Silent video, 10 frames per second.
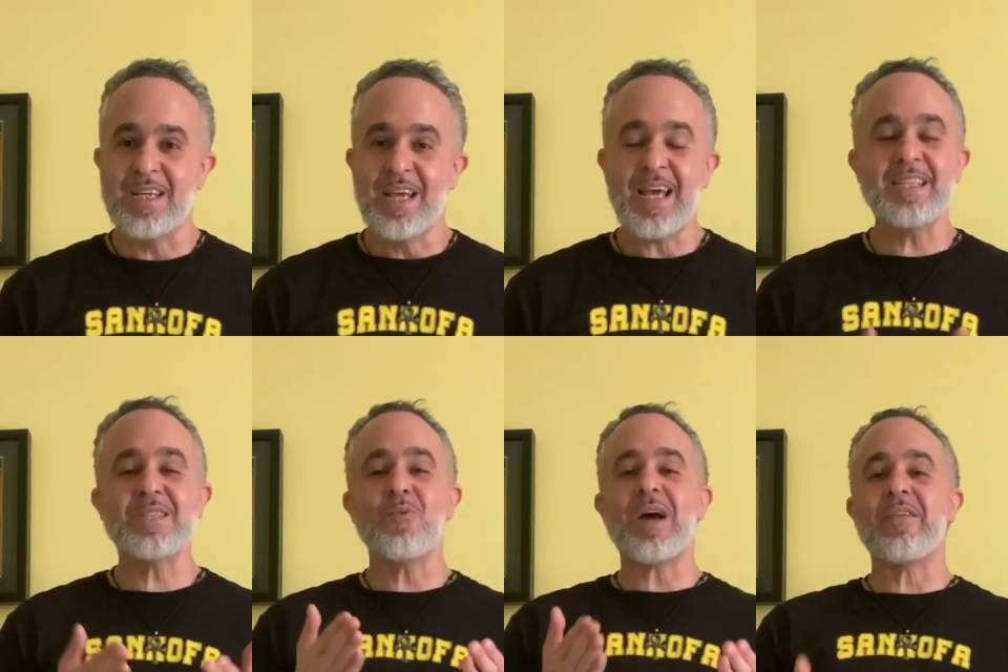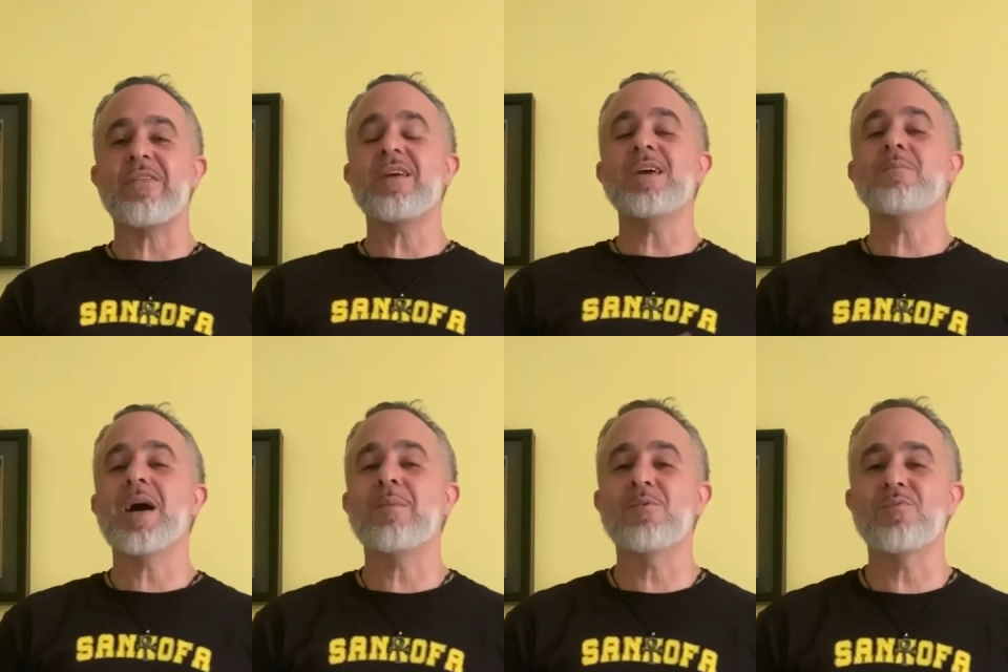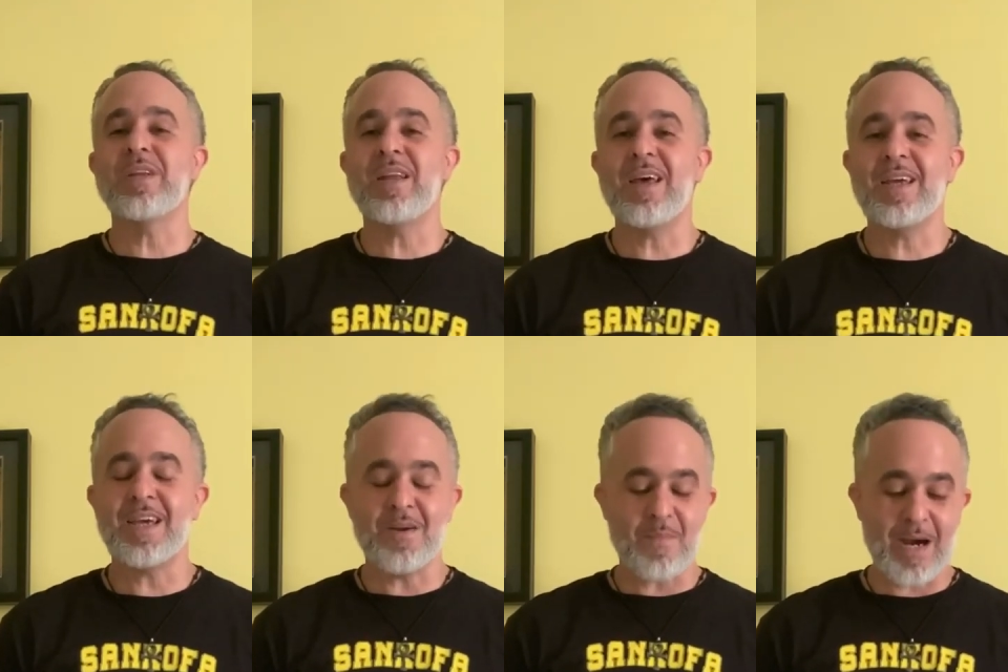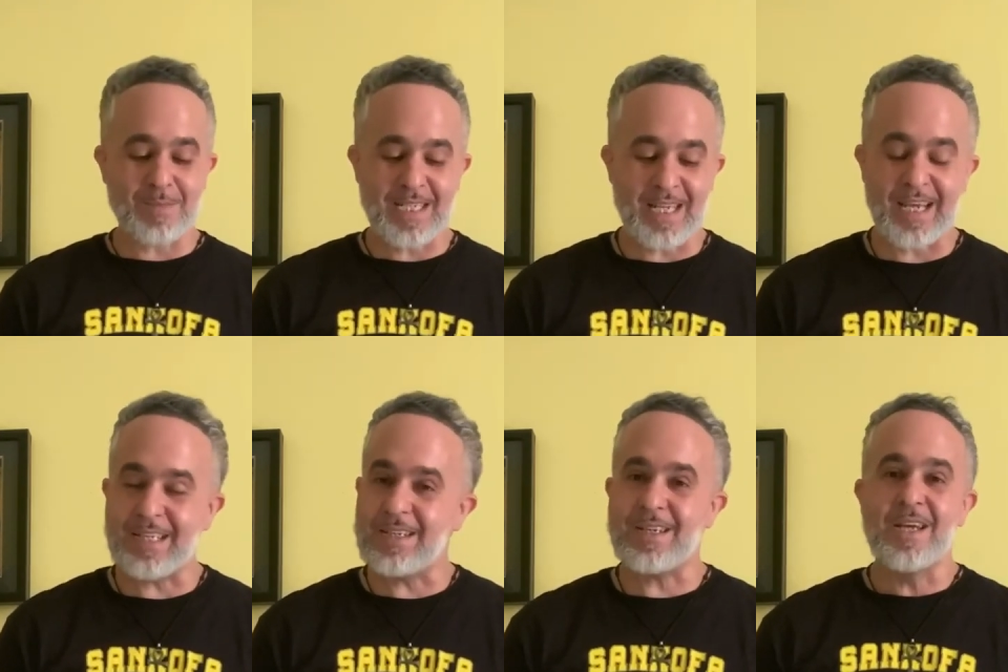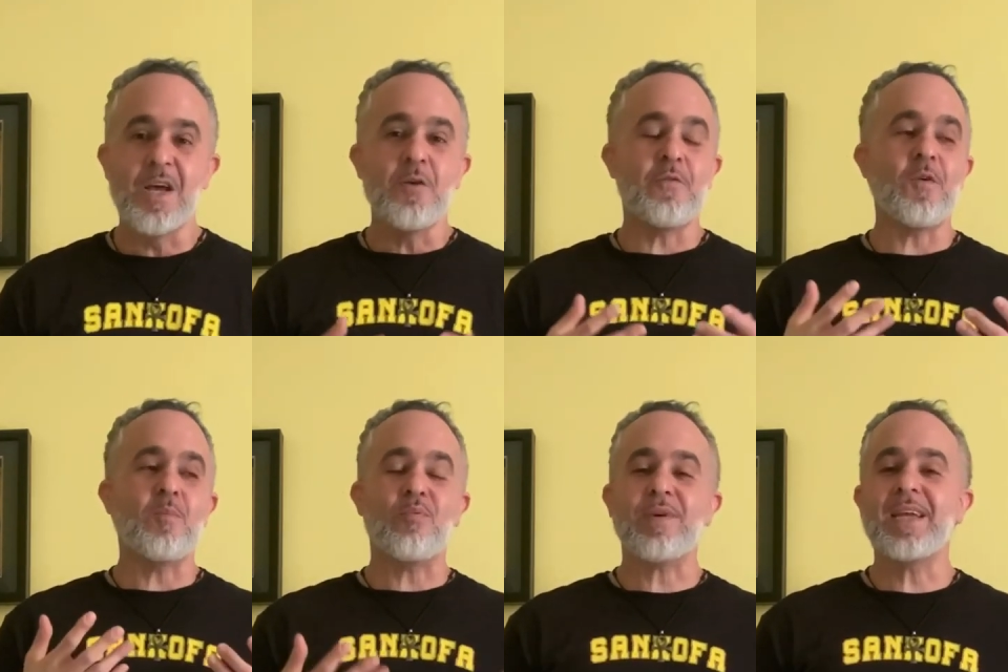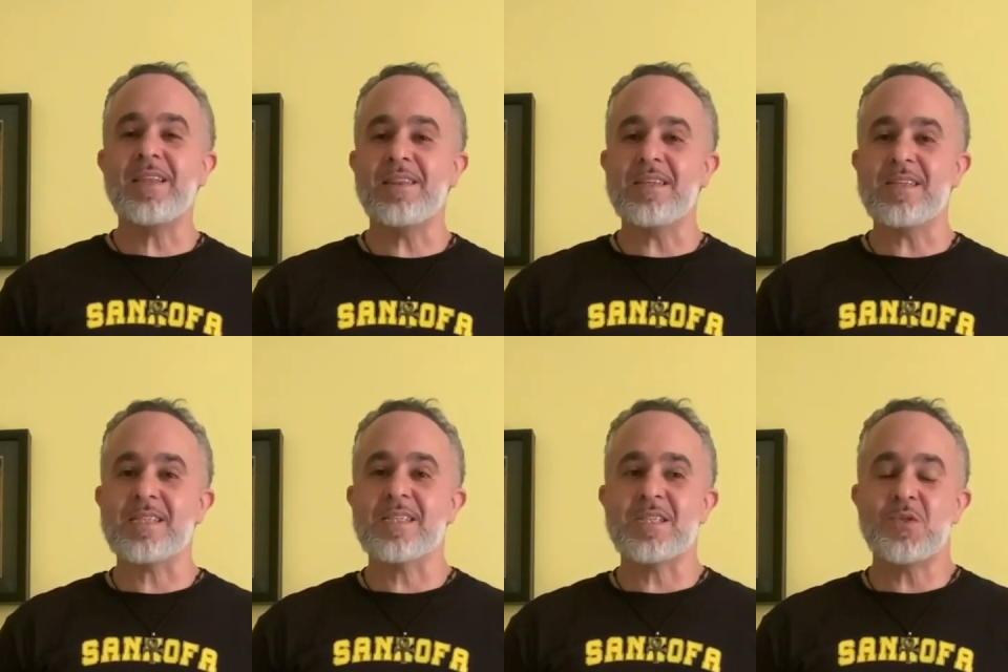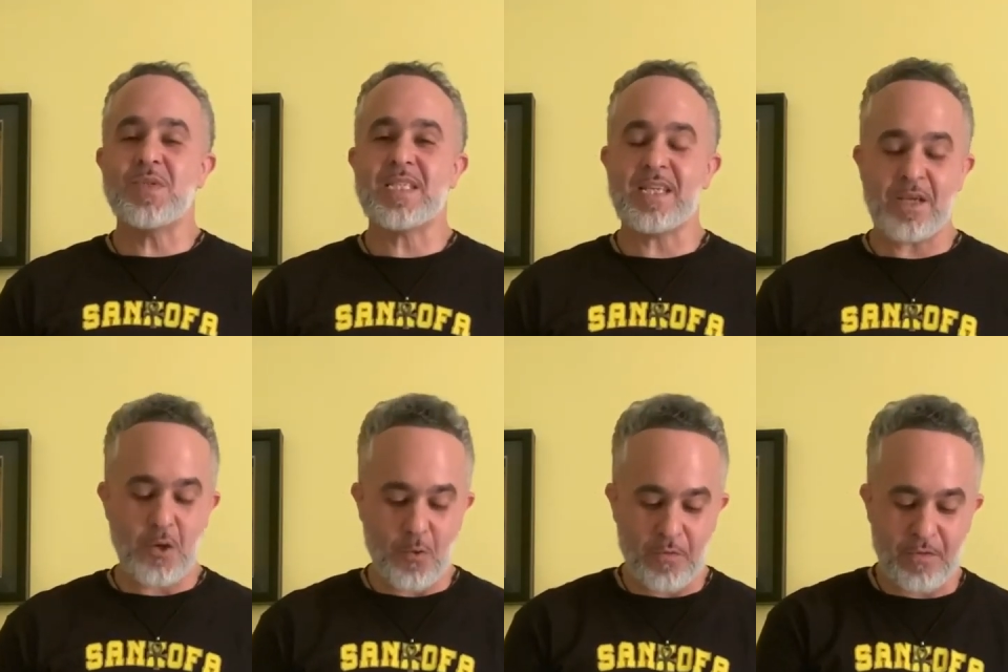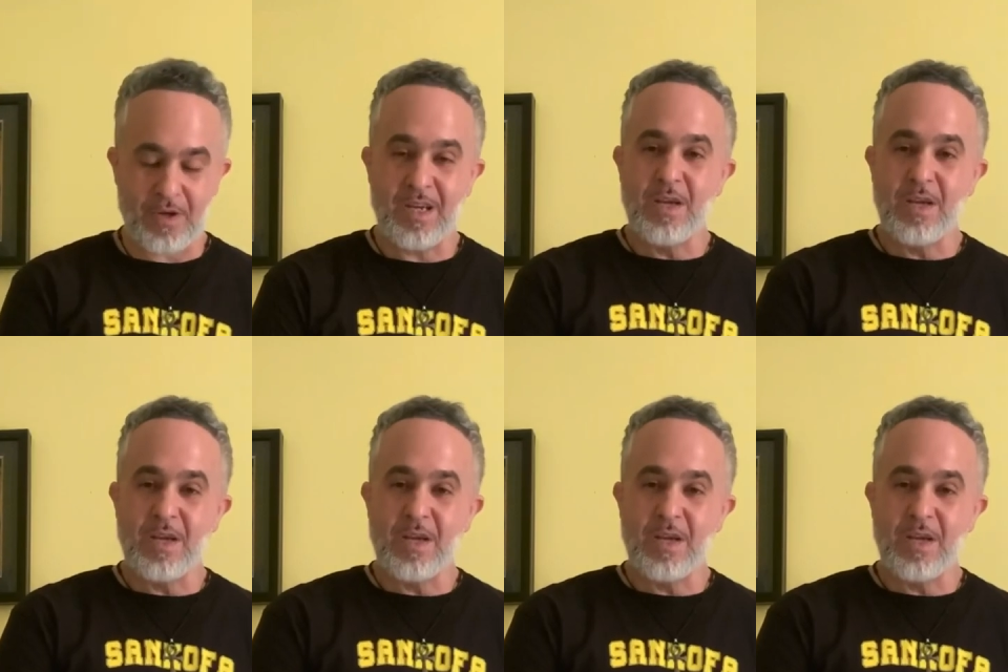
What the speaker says: And so I thank Mama Renee and Mama Dana for bringing this to Sankofa,